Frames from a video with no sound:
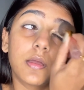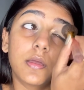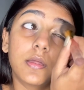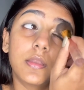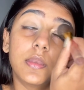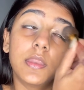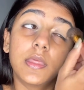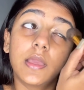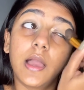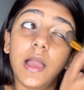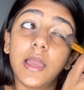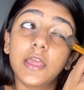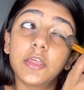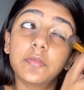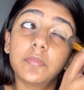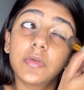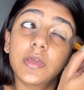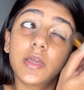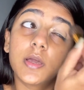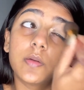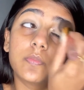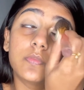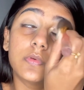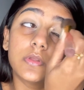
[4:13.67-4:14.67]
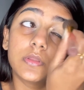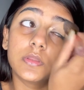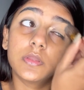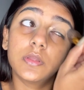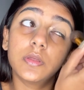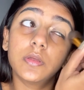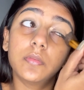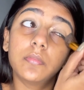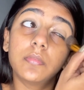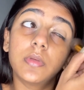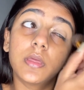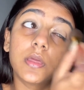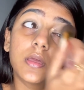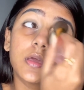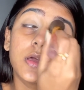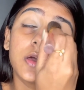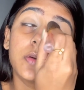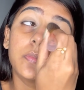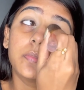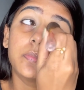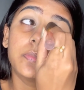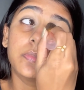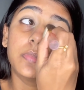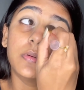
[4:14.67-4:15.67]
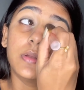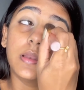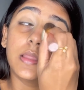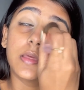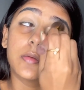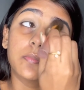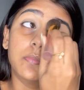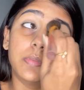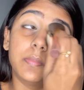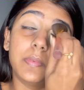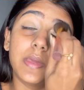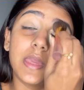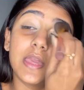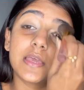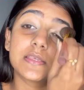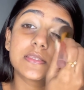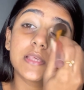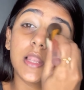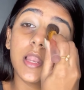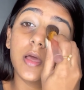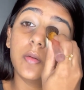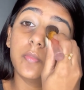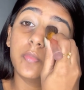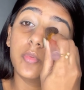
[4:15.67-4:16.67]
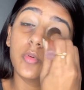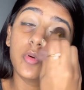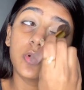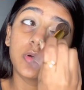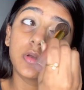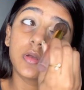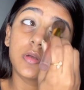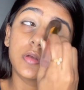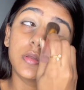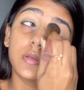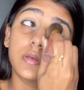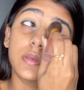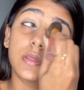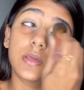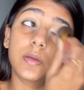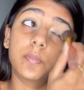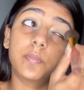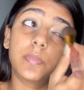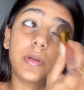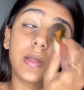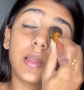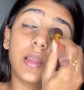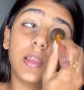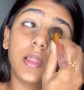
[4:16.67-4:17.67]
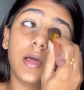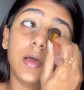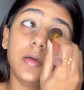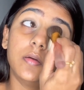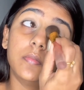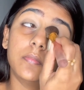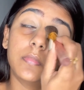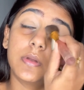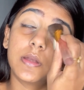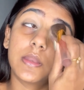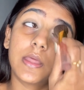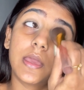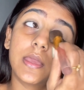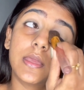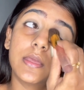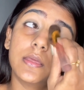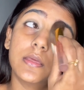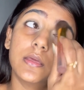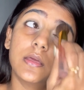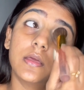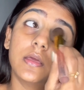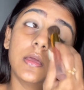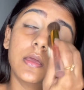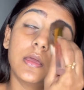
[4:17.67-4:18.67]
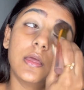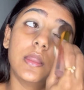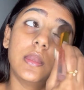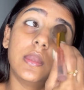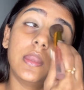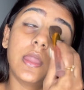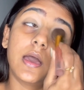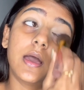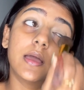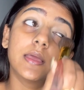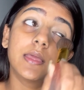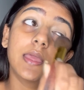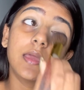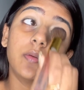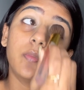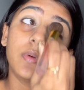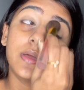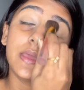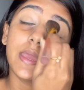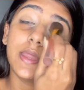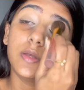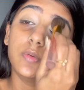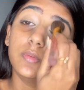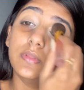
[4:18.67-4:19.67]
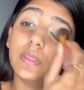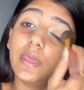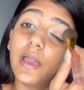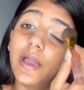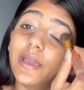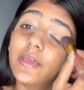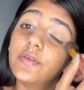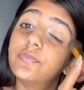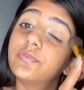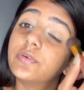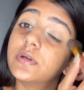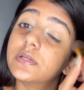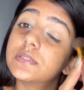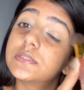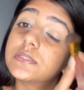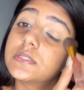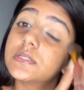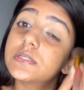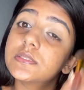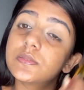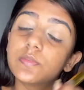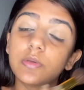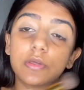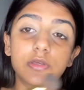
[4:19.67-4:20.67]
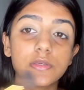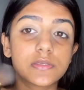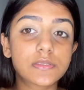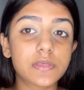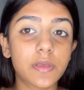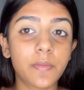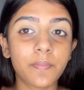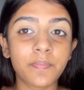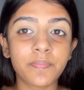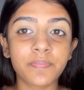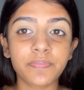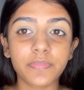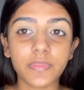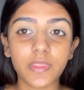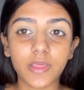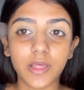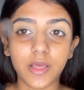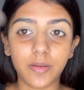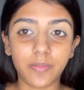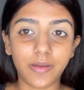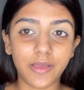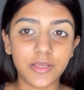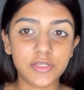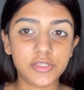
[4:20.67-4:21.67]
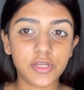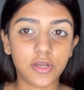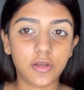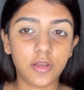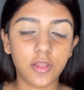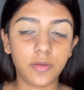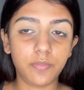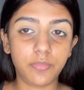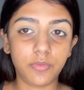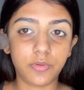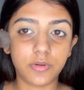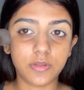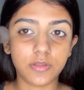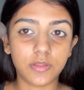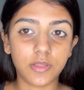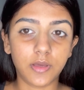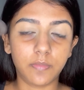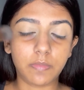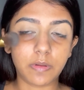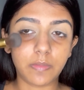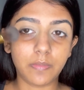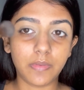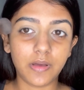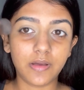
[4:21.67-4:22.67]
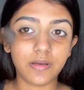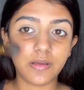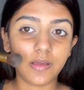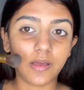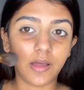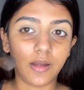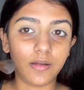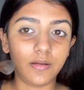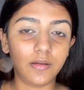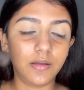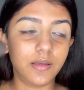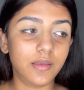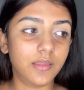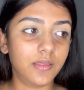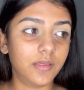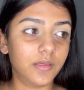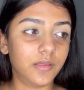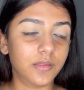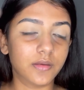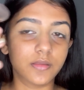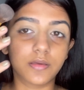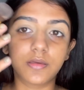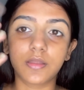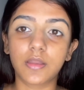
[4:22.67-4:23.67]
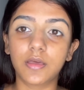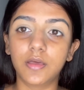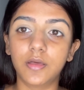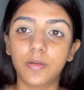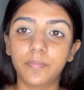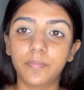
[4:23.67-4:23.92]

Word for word: Neenga eye makeup and makeup like base la potittu neenga pannalam, but I na eh why I do the eye first is because eyeshadow la potadukku apparama kannla irukra